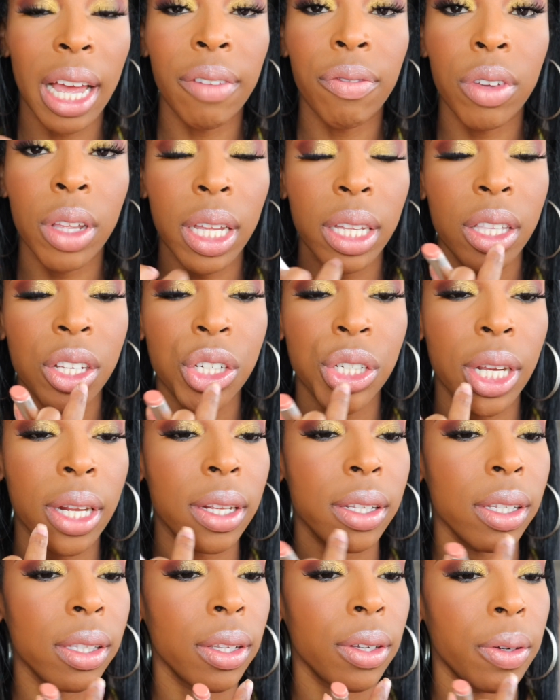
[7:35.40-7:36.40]
feel like the shade
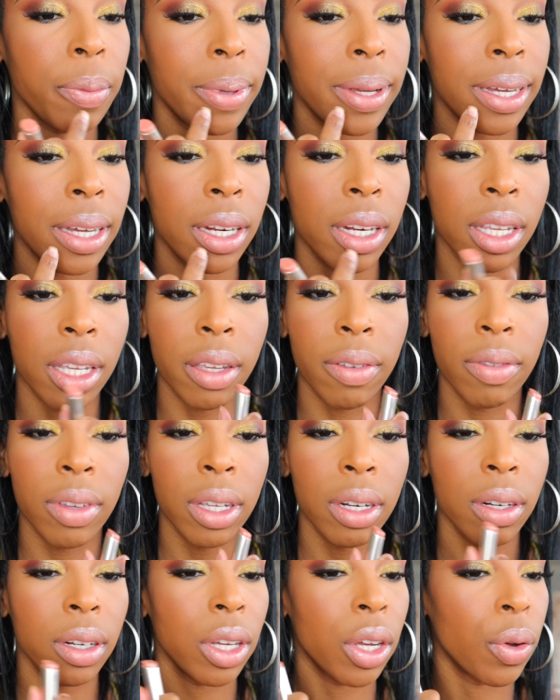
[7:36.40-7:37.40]
is a little bit
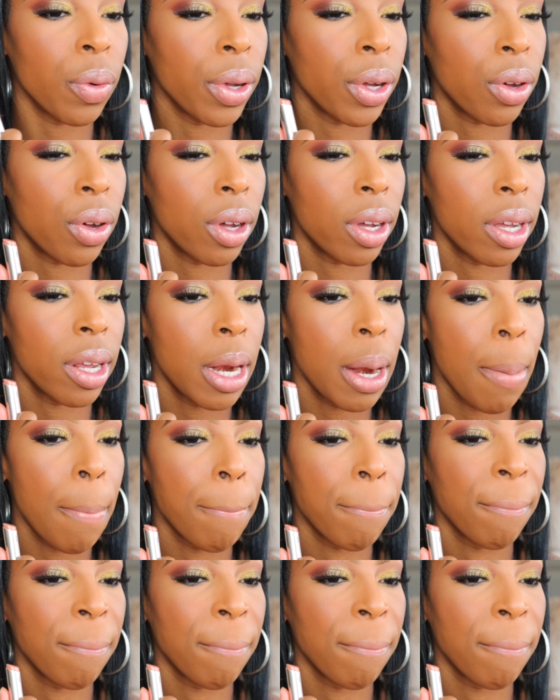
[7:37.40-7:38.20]
uneven going on.